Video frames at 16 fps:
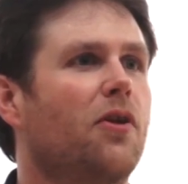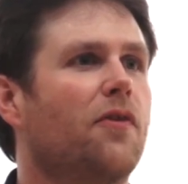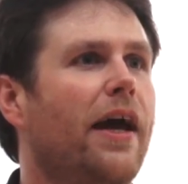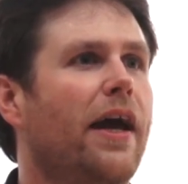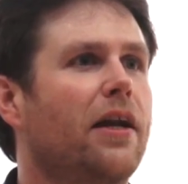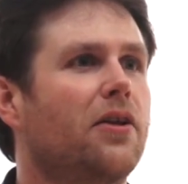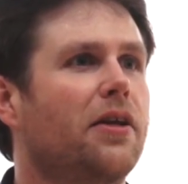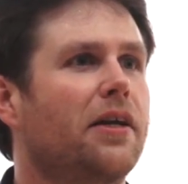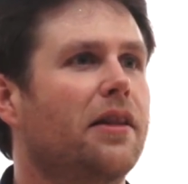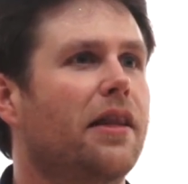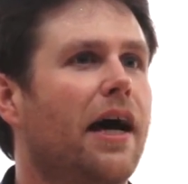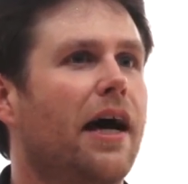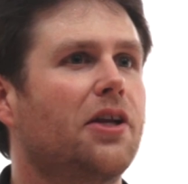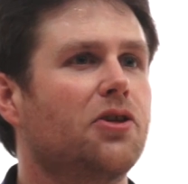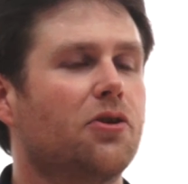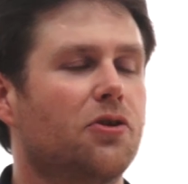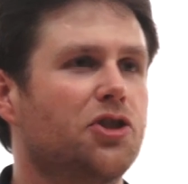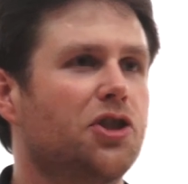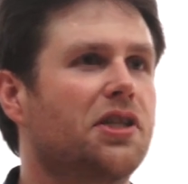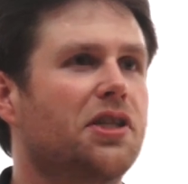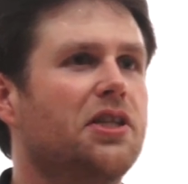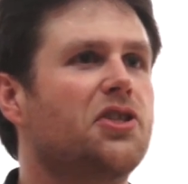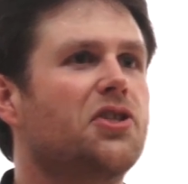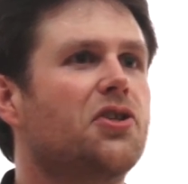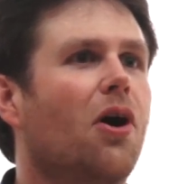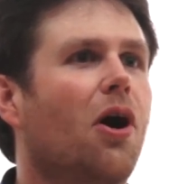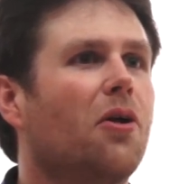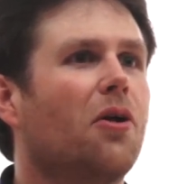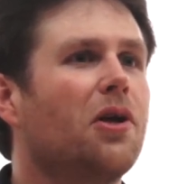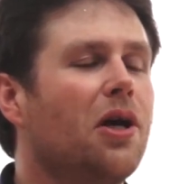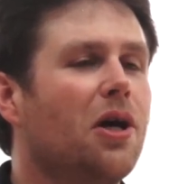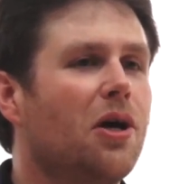of handling that. You'll just
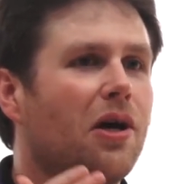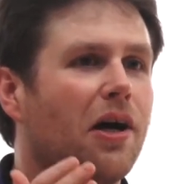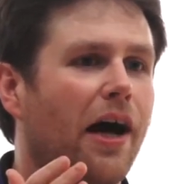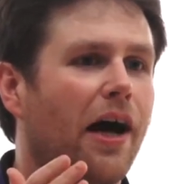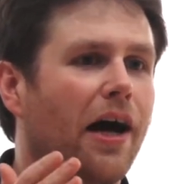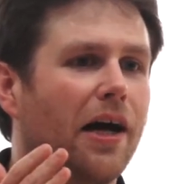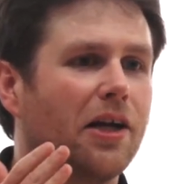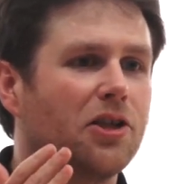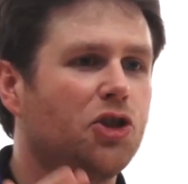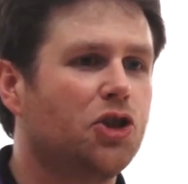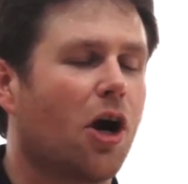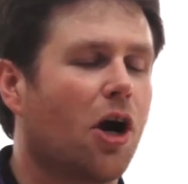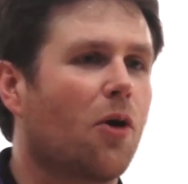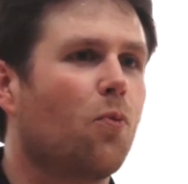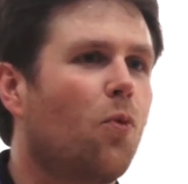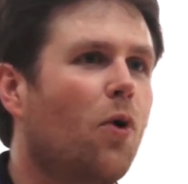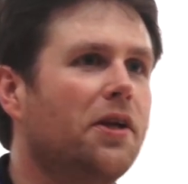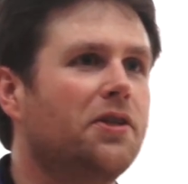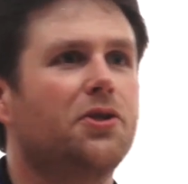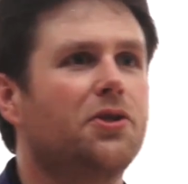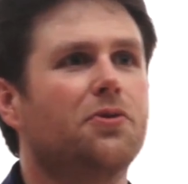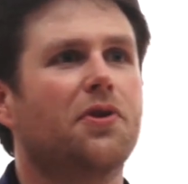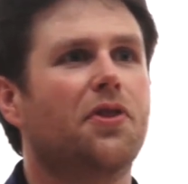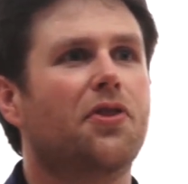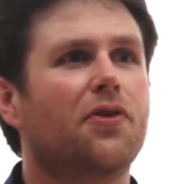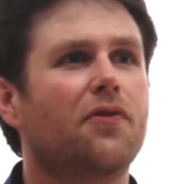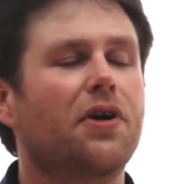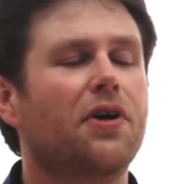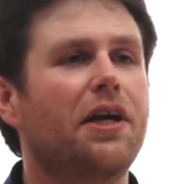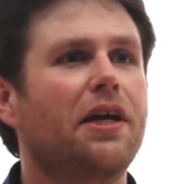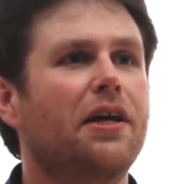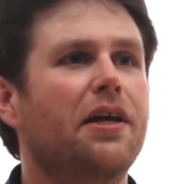install jar 1, 2, and
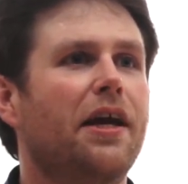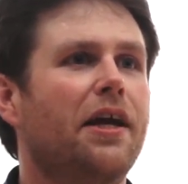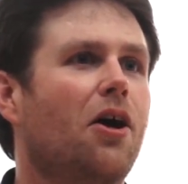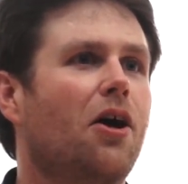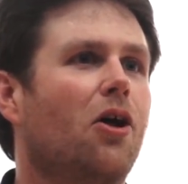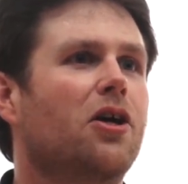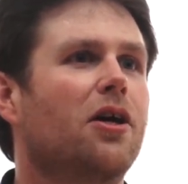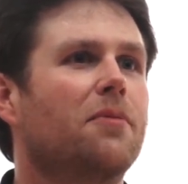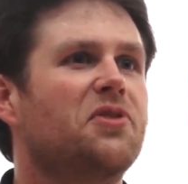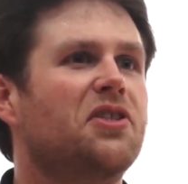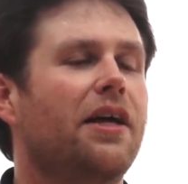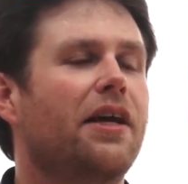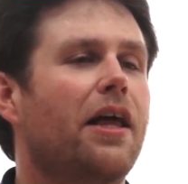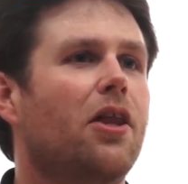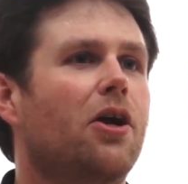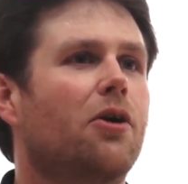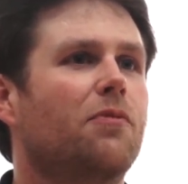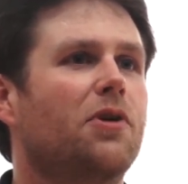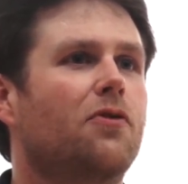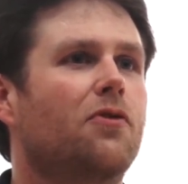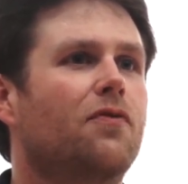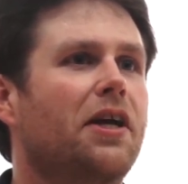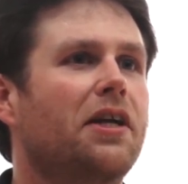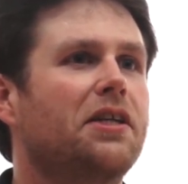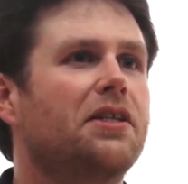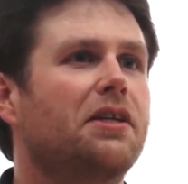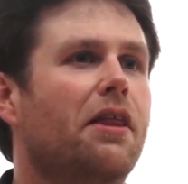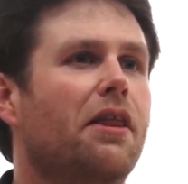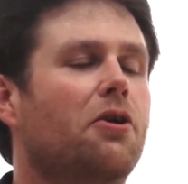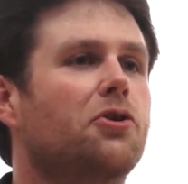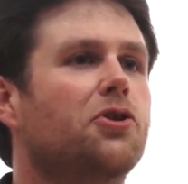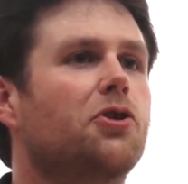3, and it all comes together. And when they're running
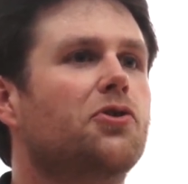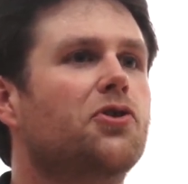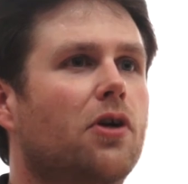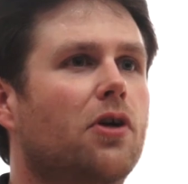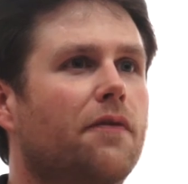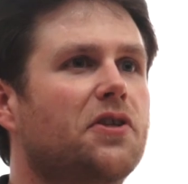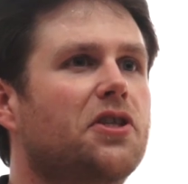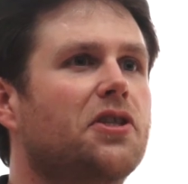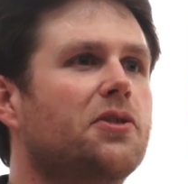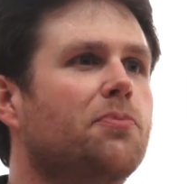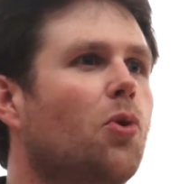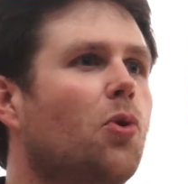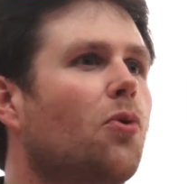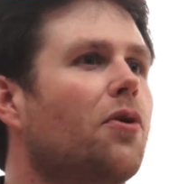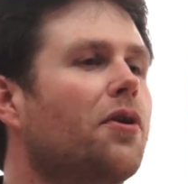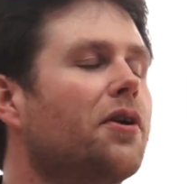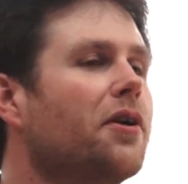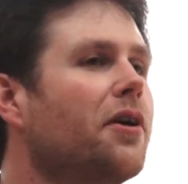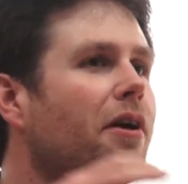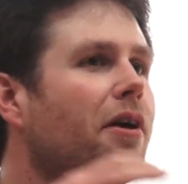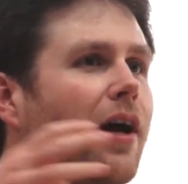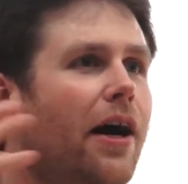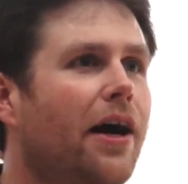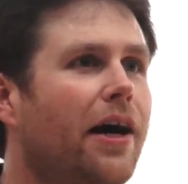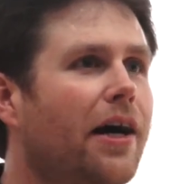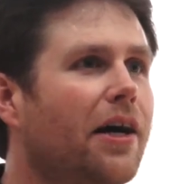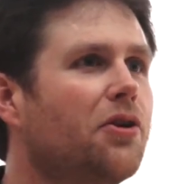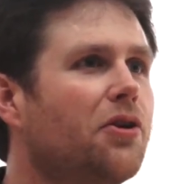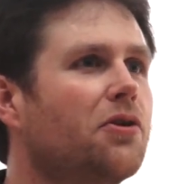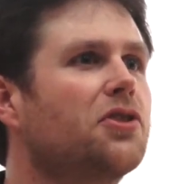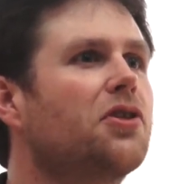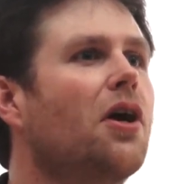together, your service is born,
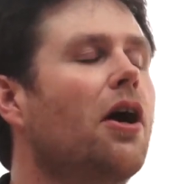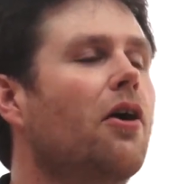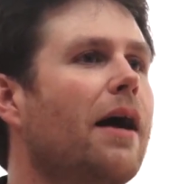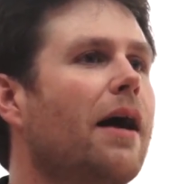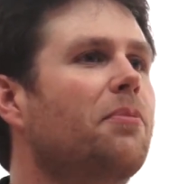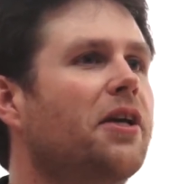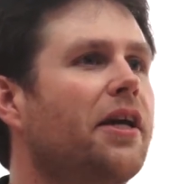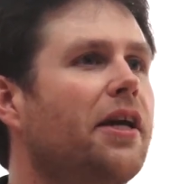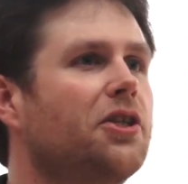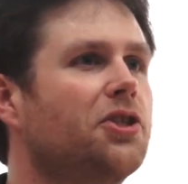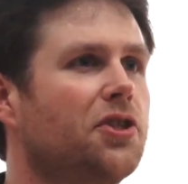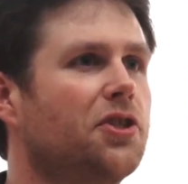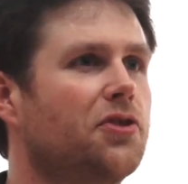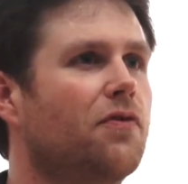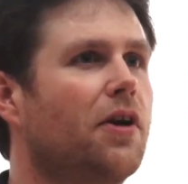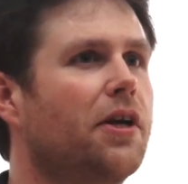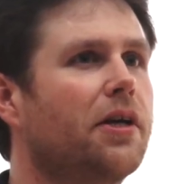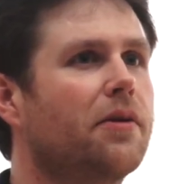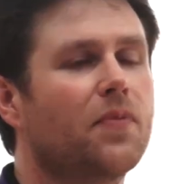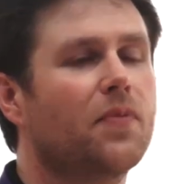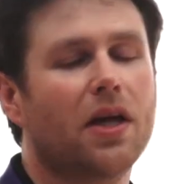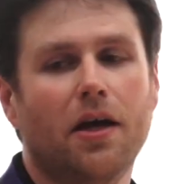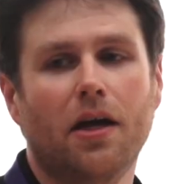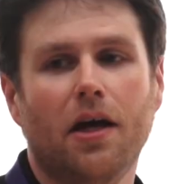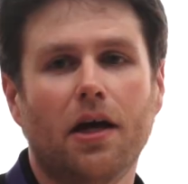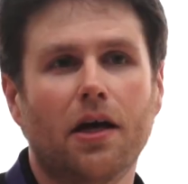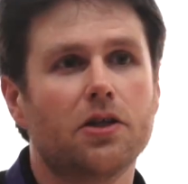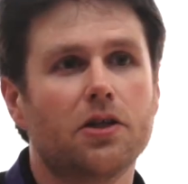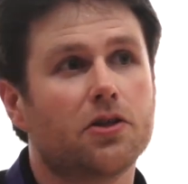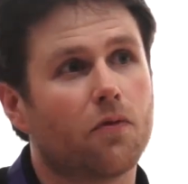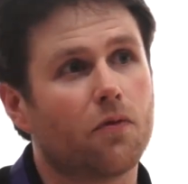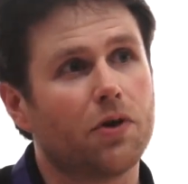your entire application is running.
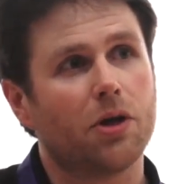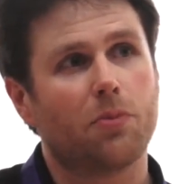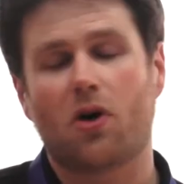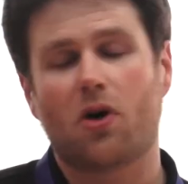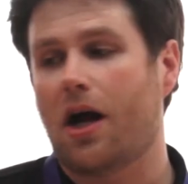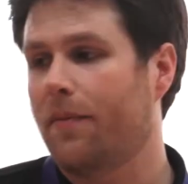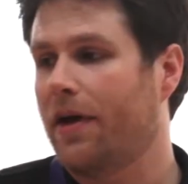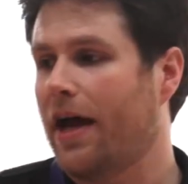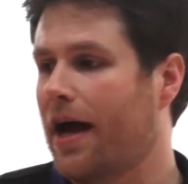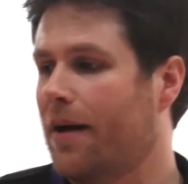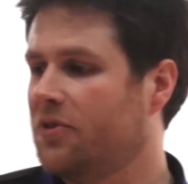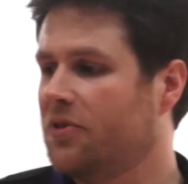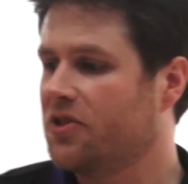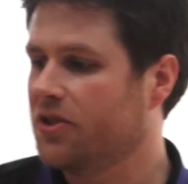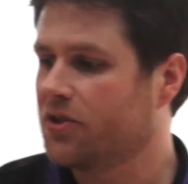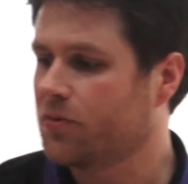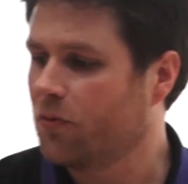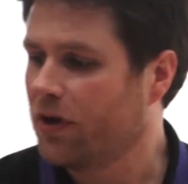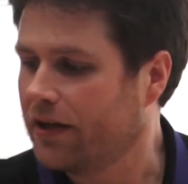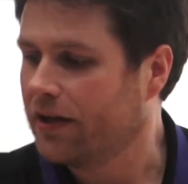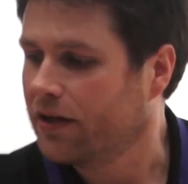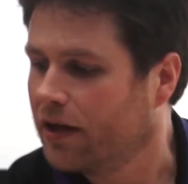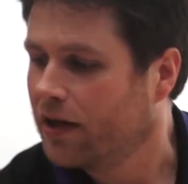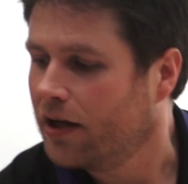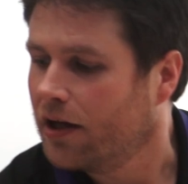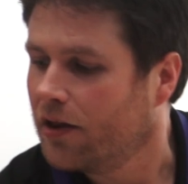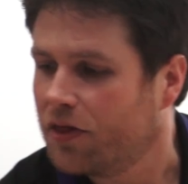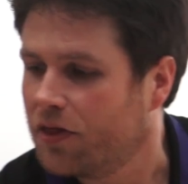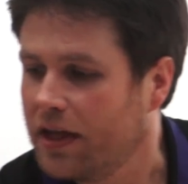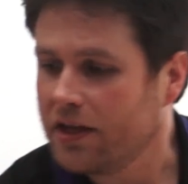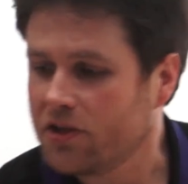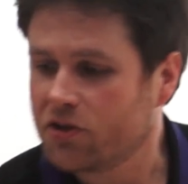The real problem happens is when
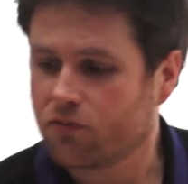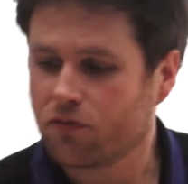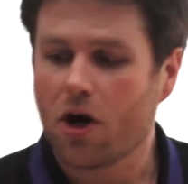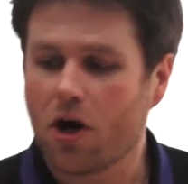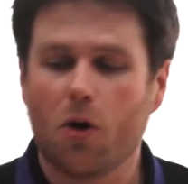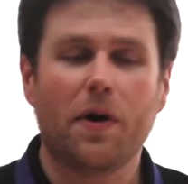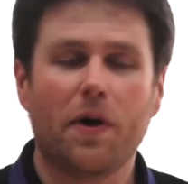things grow